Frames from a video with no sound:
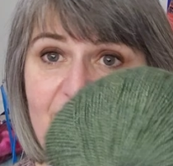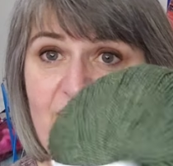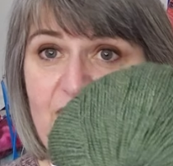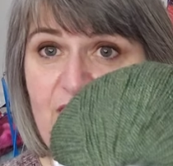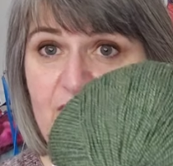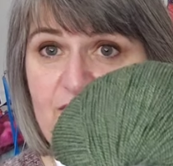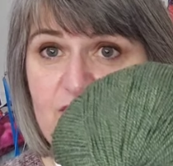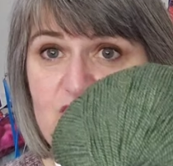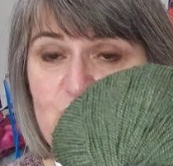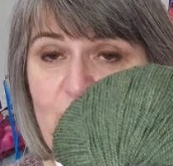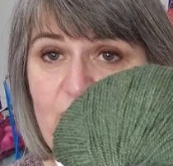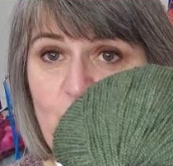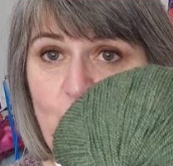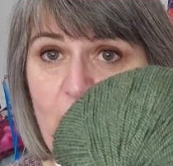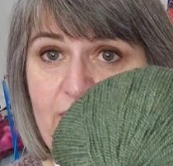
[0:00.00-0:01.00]
got another
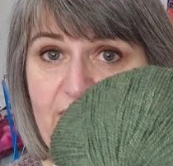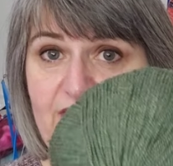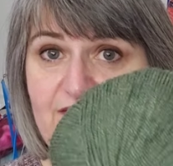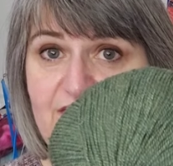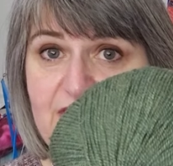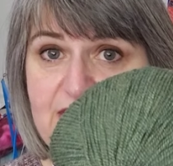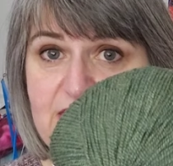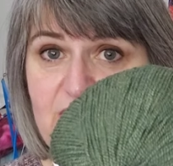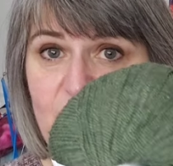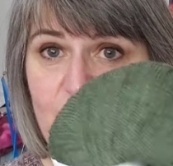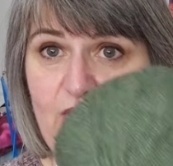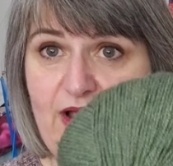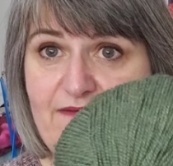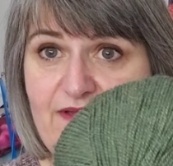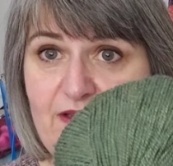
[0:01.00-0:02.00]
sweater quantity of this
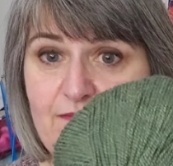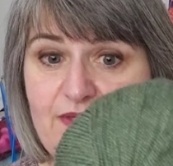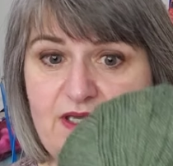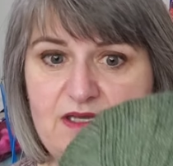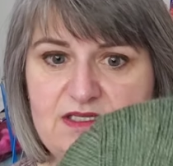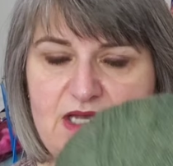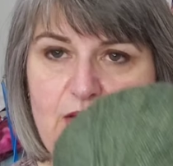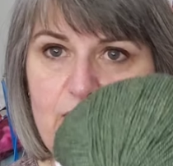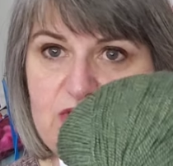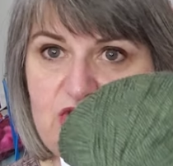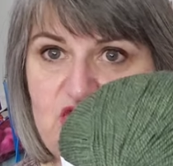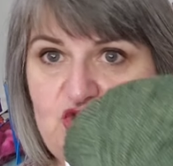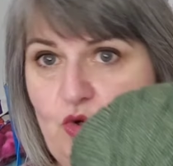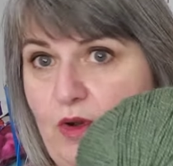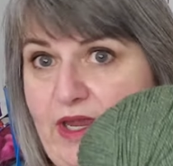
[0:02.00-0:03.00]
arriving because I was
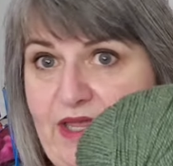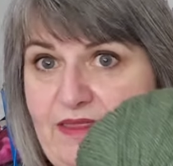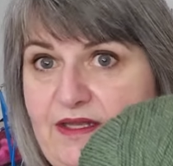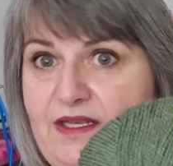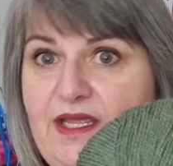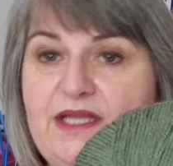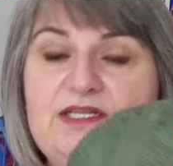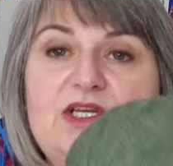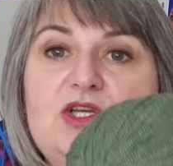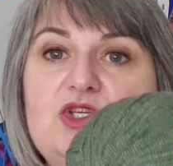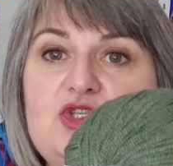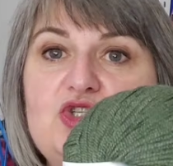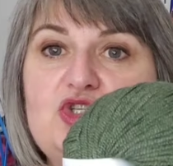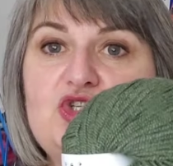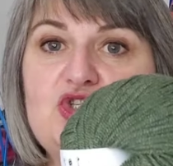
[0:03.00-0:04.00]
enjoying the knit
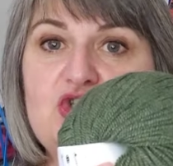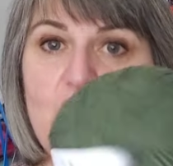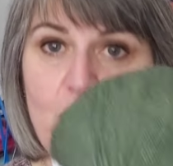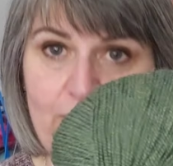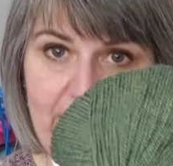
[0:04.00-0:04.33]
so